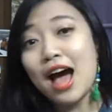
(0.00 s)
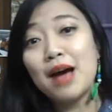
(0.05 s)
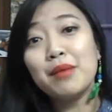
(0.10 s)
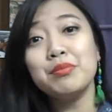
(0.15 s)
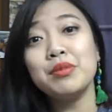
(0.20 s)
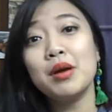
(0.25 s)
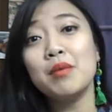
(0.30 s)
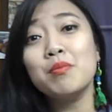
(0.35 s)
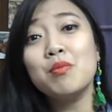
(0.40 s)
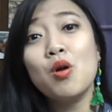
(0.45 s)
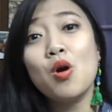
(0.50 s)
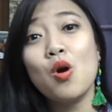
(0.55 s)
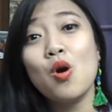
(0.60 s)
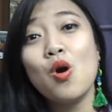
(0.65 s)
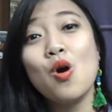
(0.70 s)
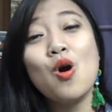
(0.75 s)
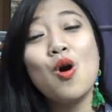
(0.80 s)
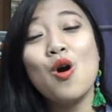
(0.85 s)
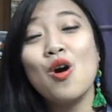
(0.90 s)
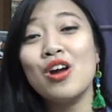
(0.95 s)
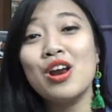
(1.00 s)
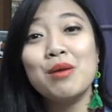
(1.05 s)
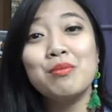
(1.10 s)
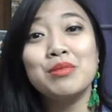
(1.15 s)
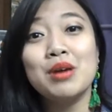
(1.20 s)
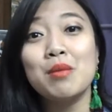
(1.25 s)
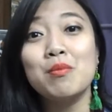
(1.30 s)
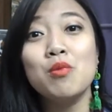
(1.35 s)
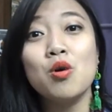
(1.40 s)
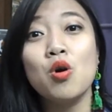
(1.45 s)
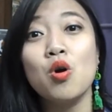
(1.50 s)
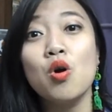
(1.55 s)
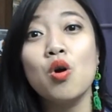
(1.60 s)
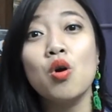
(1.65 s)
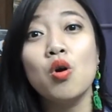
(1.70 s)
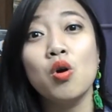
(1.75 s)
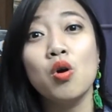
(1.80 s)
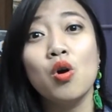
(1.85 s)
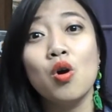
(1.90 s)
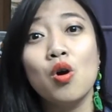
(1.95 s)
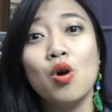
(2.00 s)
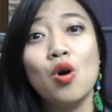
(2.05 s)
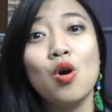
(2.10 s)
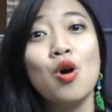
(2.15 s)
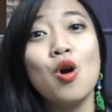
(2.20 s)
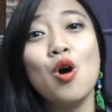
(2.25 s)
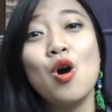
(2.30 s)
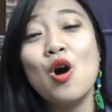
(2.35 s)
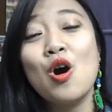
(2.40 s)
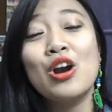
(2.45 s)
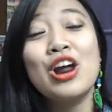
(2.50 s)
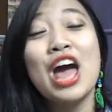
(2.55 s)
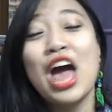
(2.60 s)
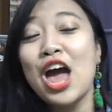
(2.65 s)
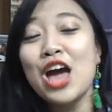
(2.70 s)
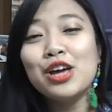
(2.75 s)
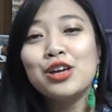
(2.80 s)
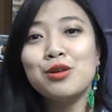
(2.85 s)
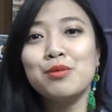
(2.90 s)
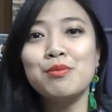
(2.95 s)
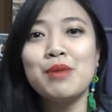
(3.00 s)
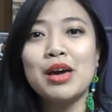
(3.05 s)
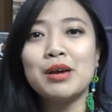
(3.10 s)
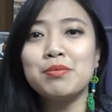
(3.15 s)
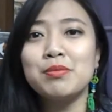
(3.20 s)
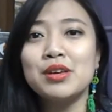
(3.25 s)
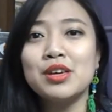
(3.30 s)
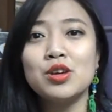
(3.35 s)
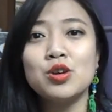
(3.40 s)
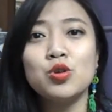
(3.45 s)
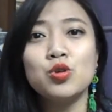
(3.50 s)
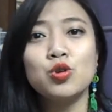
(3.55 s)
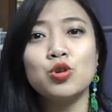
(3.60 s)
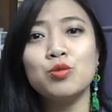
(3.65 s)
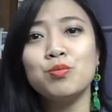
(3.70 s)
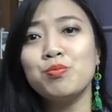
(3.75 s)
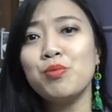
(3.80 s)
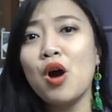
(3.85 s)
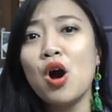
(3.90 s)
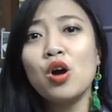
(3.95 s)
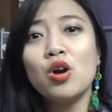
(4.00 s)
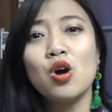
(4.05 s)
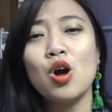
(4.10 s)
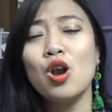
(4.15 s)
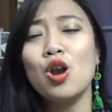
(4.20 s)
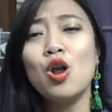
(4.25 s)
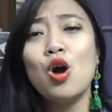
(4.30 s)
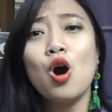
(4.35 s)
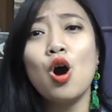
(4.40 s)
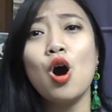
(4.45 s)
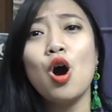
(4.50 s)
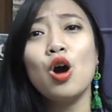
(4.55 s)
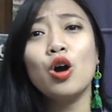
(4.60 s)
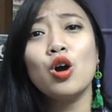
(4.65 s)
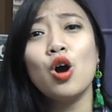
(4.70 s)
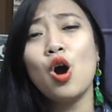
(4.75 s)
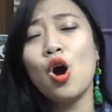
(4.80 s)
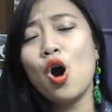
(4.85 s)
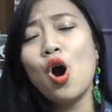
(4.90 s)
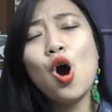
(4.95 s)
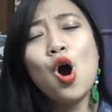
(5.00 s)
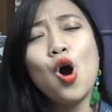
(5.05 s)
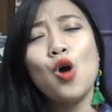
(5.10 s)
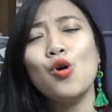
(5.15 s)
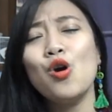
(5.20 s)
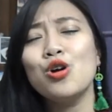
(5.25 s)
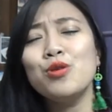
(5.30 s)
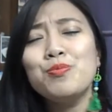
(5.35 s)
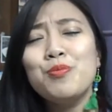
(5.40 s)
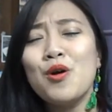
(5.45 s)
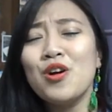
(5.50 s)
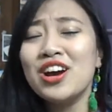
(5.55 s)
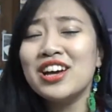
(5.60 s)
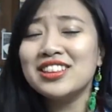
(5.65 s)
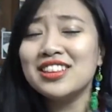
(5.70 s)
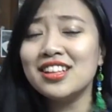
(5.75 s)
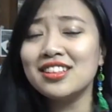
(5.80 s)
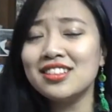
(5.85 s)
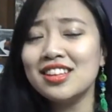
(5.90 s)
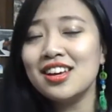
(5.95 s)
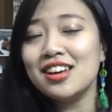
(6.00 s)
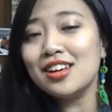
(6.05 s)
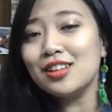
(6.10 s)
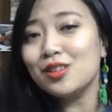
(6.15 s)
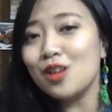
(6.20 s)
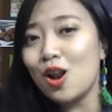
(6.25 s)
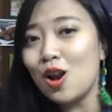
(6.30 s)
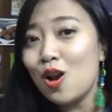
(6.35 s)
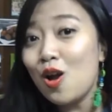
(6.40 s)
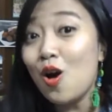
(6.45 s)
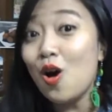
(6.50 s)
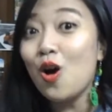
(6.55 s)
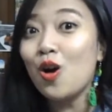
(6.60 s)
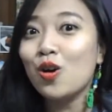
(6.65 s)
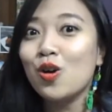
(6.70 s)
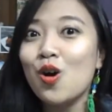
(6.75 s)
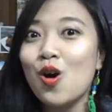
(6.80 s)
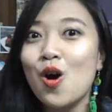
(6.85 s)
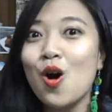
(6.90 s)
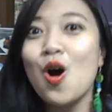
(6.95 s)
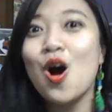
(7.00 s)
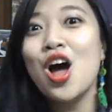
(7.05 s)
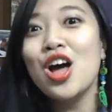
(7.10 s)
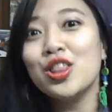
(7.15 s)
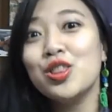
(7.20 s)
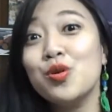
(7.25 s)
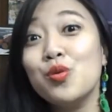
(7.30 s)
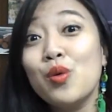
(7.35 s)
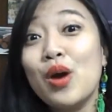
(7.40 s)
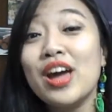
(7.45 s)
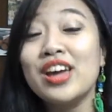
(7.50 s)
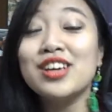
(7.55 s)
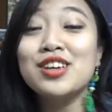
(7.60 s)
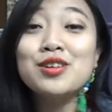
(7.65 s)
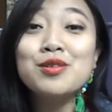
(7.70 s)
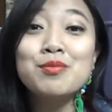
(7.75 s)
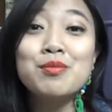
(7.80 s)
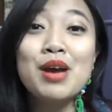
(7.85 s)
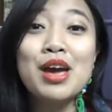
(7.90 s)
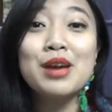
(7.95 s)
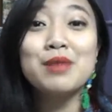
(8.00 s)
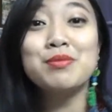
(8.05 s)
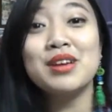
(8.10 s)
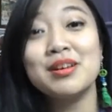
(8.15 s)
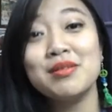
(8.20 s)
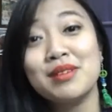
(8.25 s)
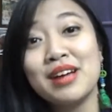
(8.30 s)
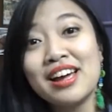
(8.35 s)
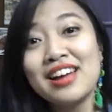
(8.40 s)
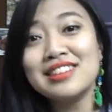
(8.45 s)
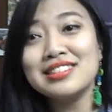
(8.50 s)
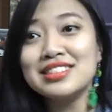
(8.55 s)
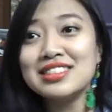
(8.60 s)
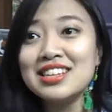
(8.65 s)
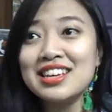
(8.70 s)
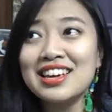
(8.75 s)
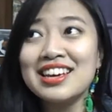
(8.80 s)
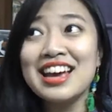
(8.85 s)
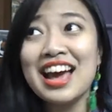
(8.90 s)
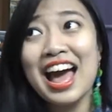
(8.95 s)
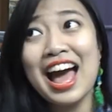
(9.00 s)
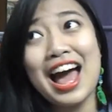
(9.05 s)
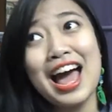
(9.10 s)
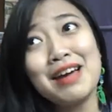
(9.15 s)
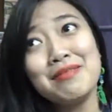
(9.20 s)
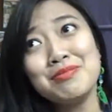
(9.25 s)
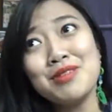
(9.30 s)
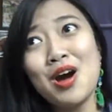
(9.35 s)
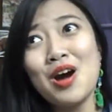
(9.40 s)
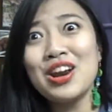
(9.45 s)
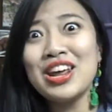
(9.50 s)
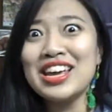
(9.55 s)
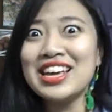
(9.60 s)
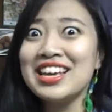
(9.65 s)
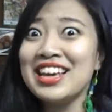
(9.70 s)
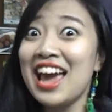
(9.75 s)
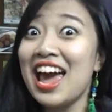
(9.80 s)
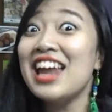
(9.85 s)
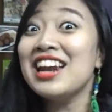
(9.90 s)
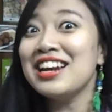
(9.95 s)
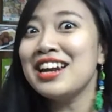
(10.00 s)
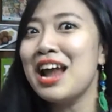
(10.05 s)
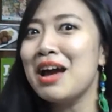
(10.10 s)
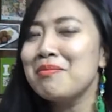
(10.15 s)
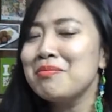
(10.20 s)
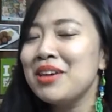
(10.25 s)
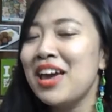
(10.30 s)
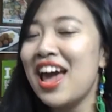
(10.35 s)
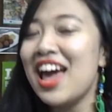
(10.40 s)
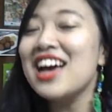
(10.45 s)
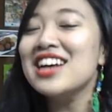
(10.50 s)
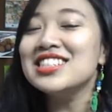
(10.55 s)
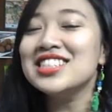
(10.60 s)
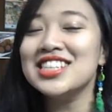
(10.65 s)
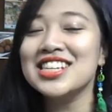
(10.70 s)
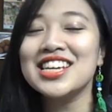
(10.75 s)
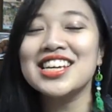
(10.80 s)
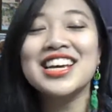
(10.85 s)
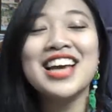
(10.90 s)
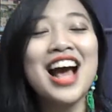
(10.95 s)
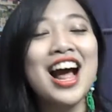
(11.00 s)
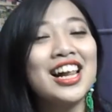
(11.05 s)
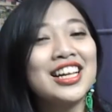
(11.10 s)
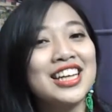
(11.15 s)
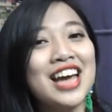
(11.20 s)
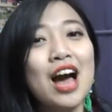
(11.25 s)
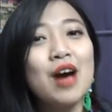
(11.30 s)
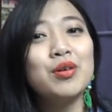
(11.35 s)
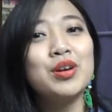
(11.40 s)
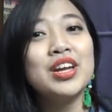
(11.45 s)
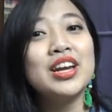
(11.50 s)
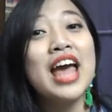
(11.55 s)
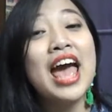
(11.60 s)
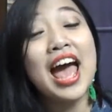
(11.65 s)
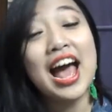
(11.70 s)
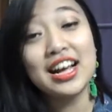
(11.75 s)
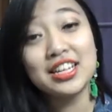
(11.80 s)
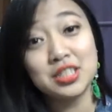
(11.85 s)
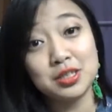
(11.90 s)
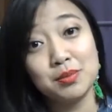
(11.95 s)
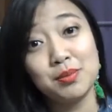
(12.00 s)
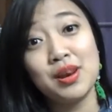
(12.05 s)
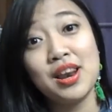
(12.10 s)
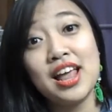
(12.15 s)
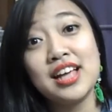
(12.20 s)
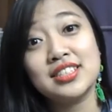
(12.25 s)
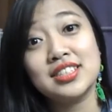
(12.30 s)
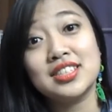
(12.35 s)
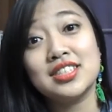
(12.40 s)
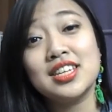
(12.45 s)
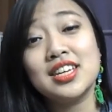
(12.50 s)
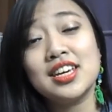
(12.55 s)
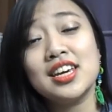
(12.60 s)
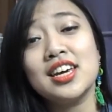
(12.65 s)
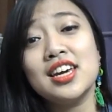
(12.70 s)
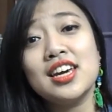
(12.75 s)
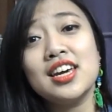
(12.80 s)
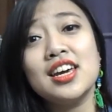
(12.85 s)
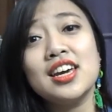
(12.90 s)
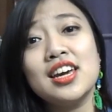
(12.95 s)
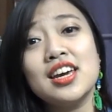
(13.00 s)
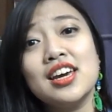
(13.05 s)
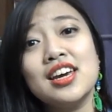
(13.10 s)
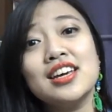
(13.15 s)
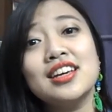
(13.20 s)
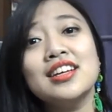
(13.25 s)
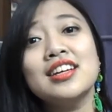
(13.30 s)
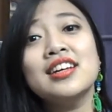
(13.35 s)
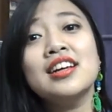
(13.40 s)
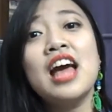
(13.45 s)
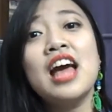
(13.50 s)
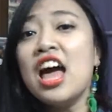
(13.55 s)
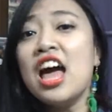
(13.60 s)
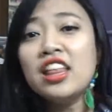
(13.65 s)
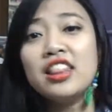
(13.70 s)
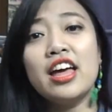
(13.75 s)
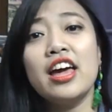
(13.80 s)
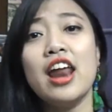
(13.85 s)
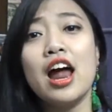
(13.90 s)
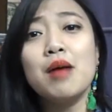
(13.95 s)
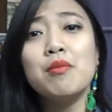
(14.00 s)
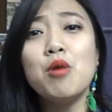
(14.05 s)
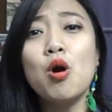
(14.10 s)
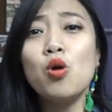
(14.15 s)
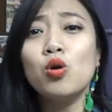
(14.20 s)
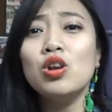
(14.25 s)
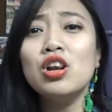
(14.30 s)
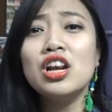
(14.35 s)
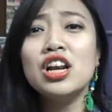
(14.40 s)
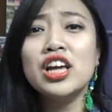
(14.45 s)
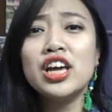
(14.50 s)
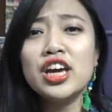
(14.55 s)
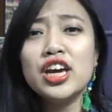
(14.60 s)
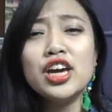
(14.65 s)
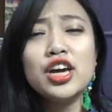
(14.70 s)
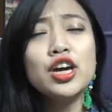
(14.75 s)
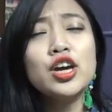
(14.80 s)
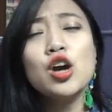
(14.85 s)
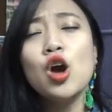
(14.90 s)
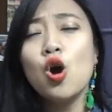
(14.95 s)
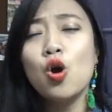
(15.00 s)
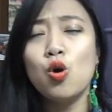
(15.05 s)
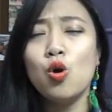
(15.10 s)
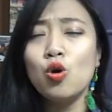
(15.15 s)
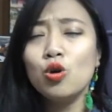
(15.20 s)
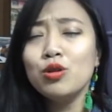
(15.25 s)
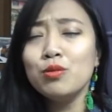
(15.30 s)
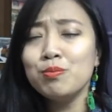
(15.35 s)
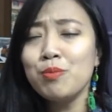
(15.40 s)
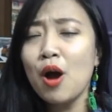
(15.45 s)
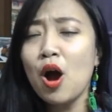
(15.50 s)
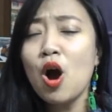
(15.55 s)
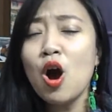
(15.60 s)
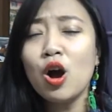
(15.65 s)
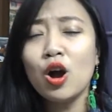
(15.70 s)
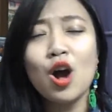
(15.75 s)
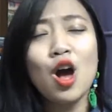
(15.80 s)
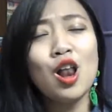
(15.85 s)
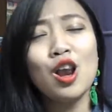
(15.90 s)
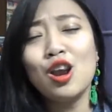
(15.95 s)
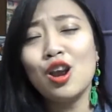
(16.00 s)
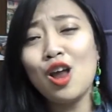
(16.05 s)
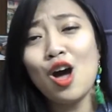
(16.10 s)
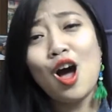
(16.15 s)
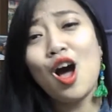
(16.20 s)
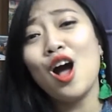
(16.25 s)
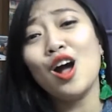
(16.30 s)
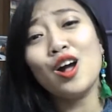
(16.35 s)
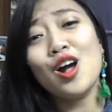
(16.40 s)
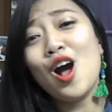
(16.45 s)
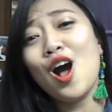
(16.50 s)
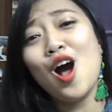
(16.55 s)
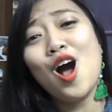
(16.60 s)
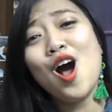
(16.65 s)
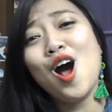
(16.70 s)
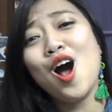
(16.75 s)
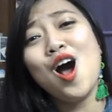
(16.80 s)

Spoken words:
Mi amor, mi amor. You make me un poco loco, un poquitito loco. The way you make me guessing, I'm nodding and I'm guessing. I'll count it as a blessing that I'm only un poco loco.